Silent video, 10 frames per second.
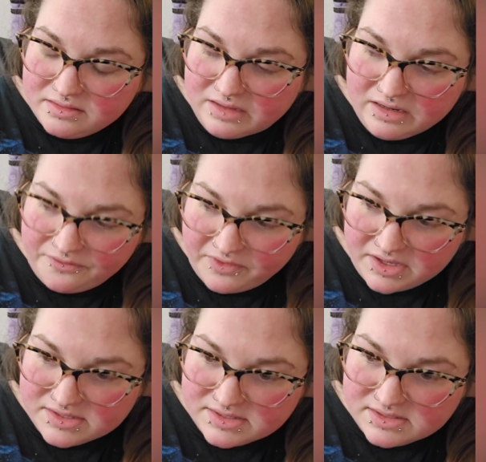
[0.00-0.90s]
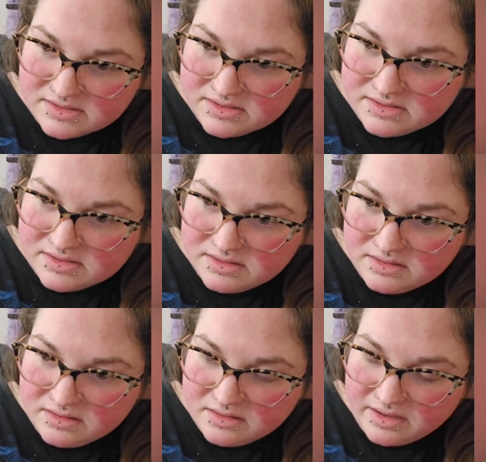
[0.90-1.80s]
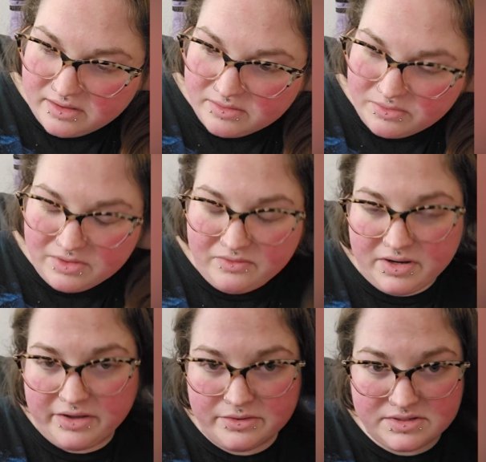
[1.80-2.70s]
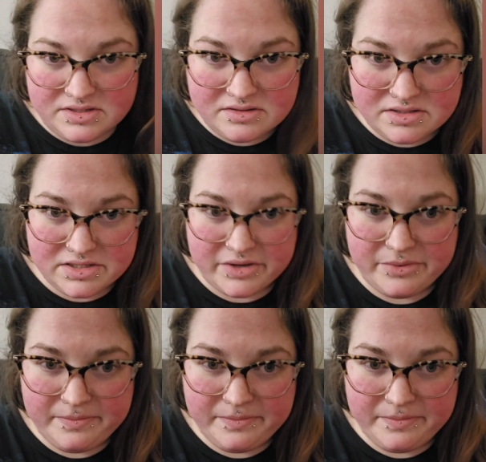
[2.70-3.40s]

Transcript: need to fix one of the videos, so